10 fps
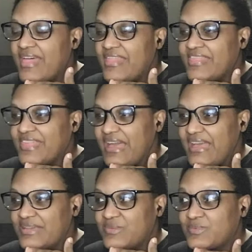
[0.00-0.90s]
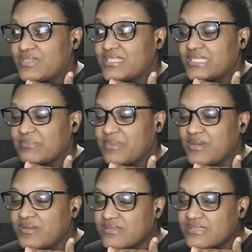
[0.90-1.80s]
that was
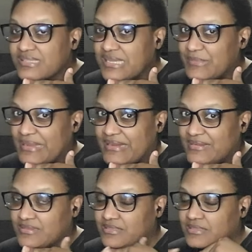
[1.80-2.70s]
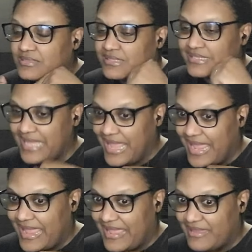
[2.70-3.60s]
supposed to come out
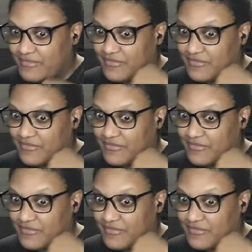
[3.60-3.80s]
today,